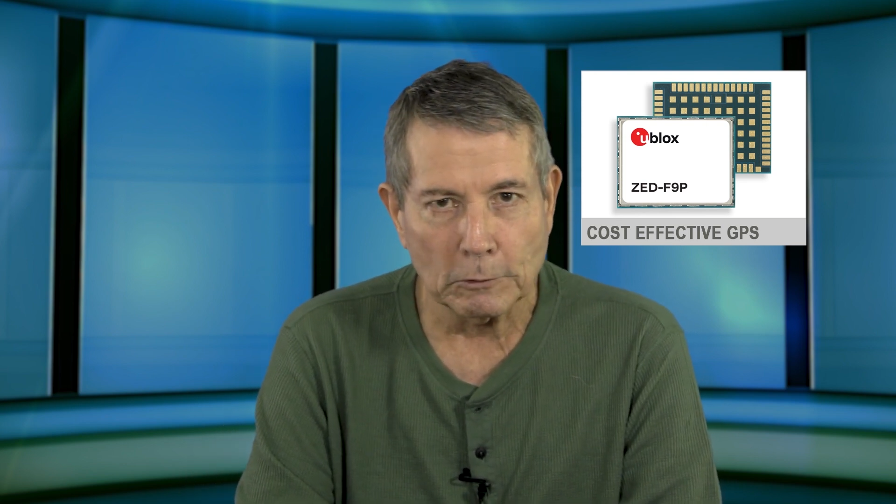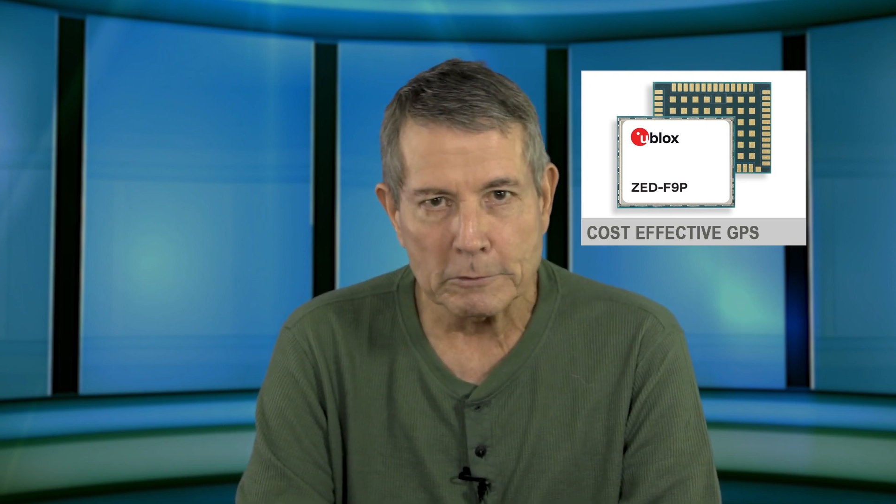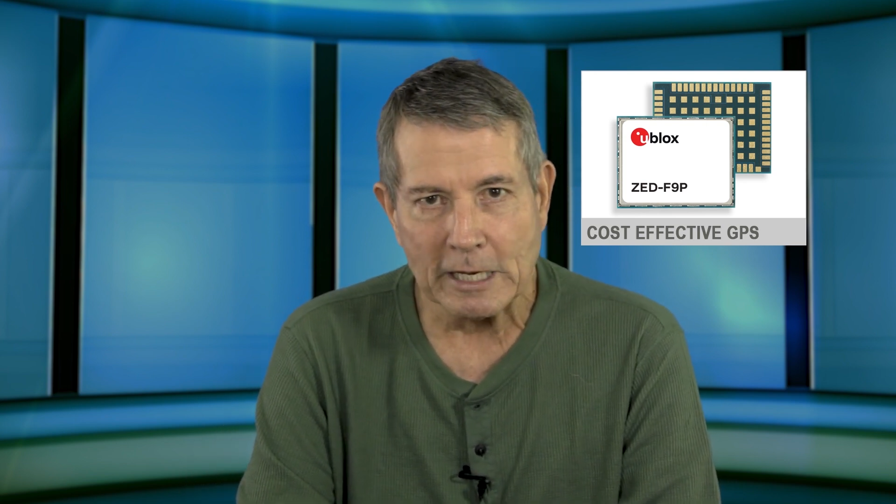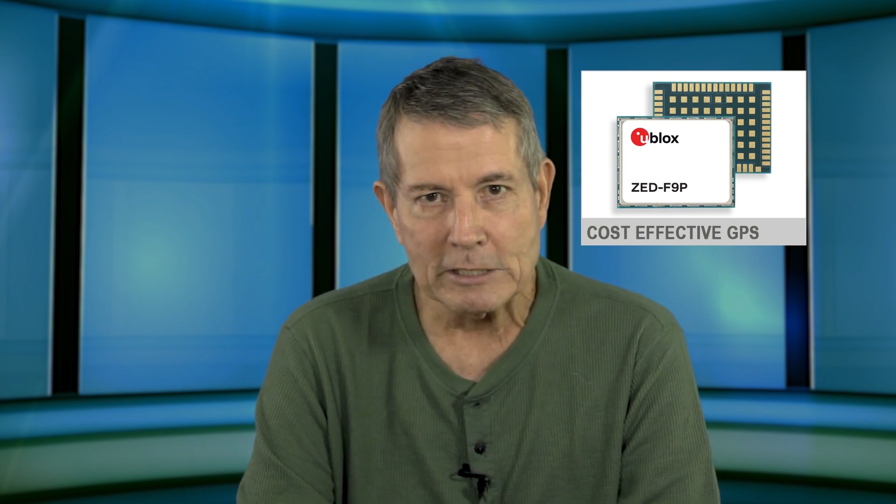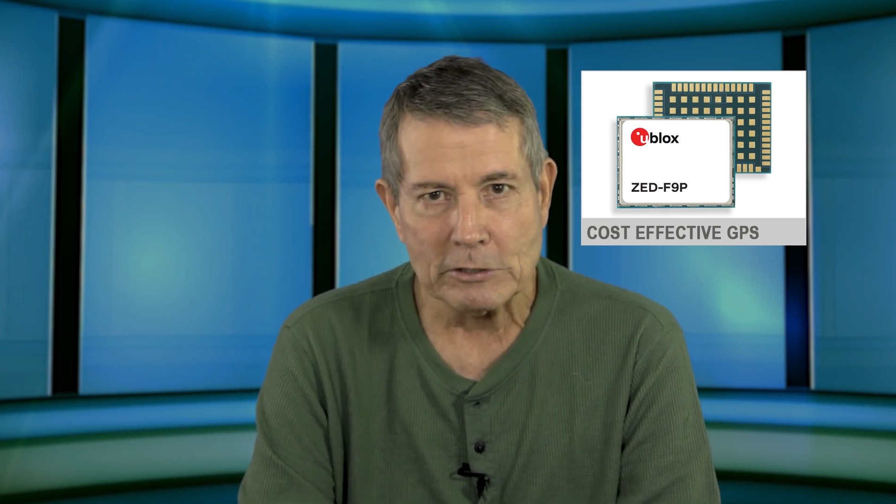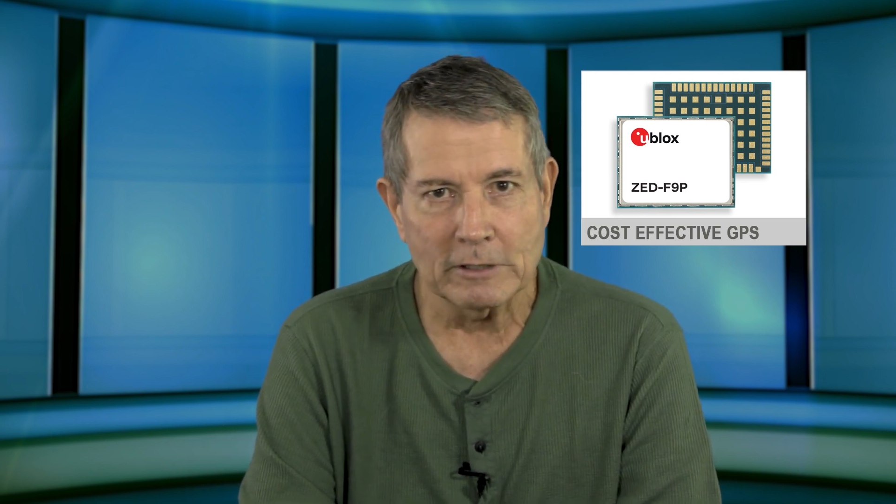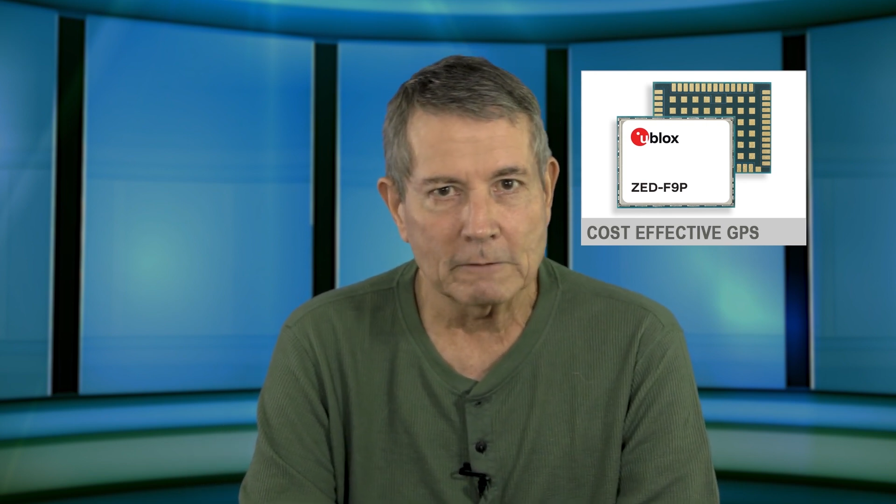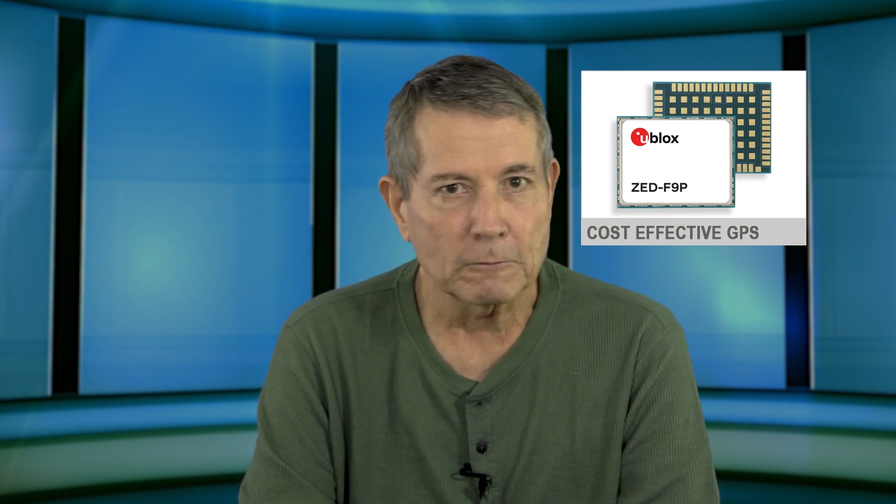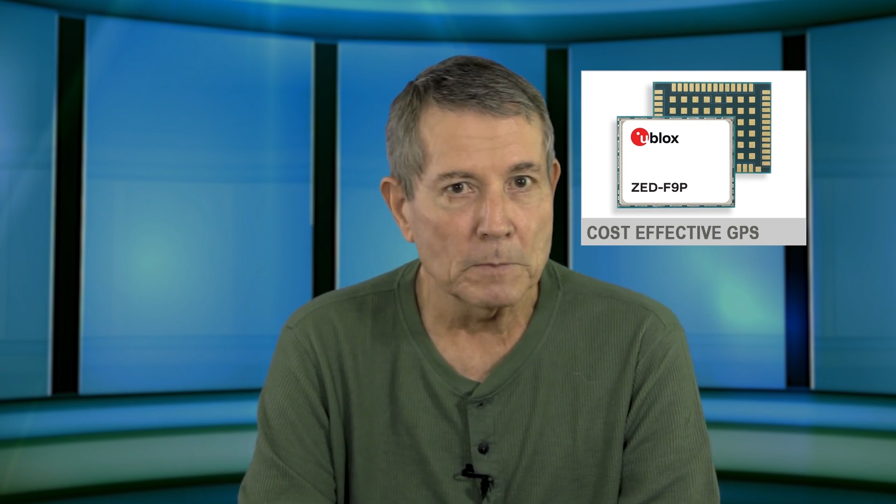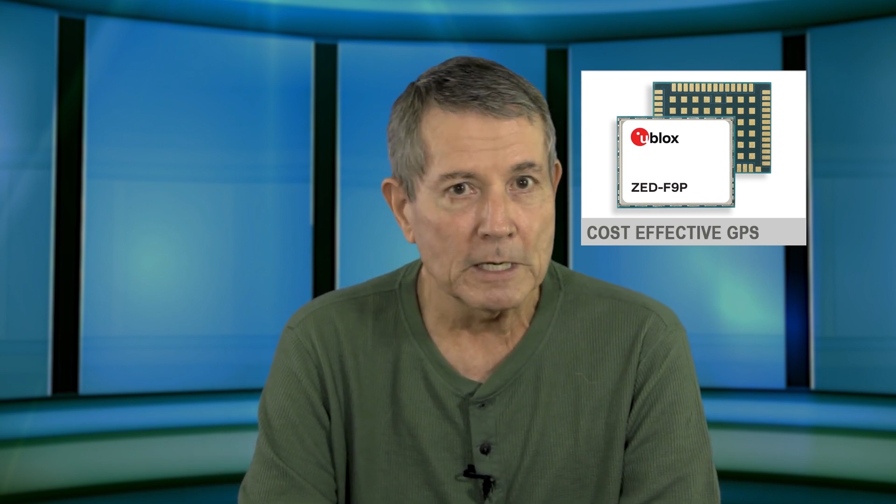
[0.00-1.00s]
location
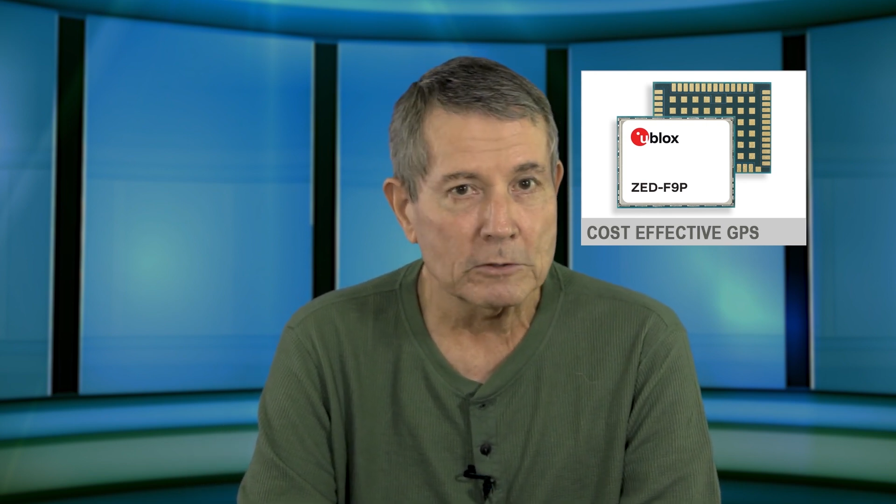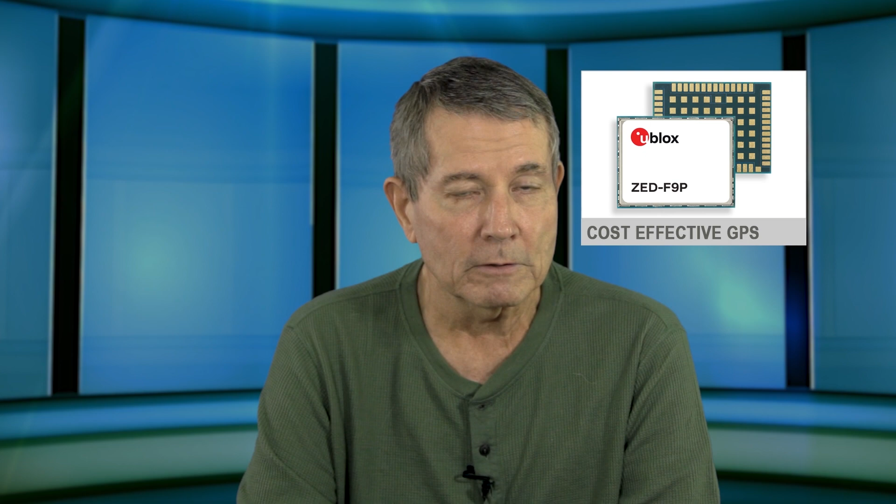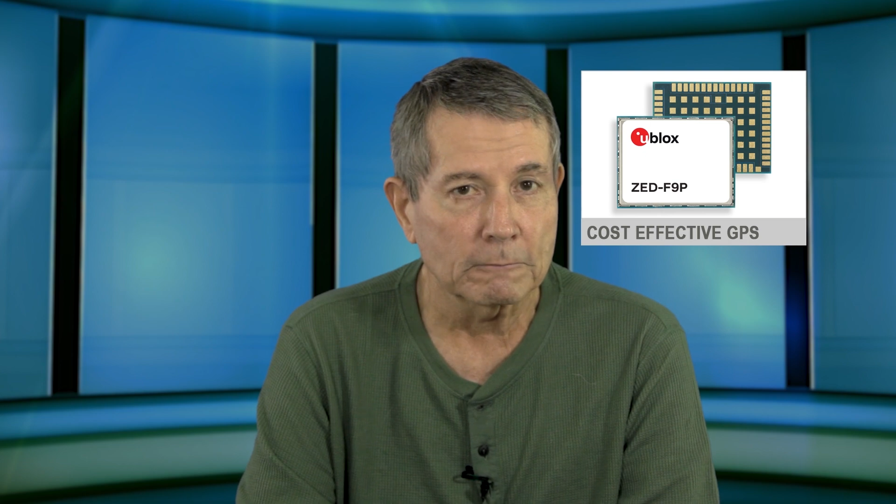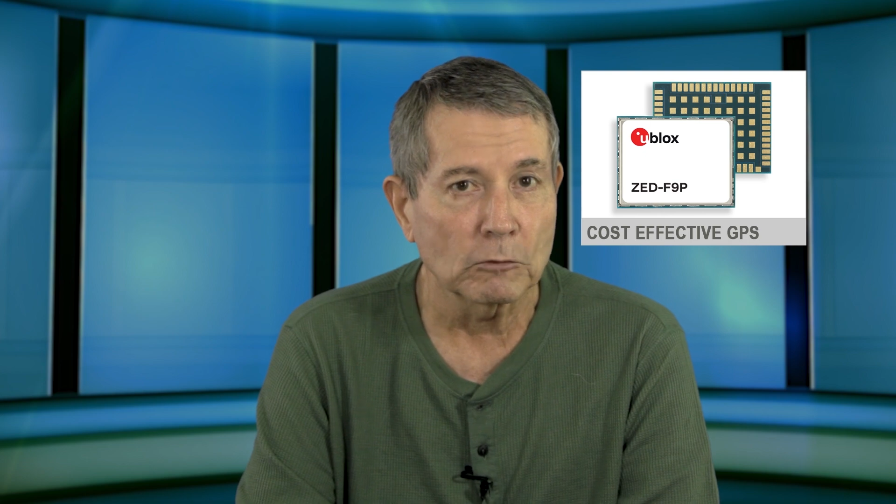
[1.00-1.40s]
information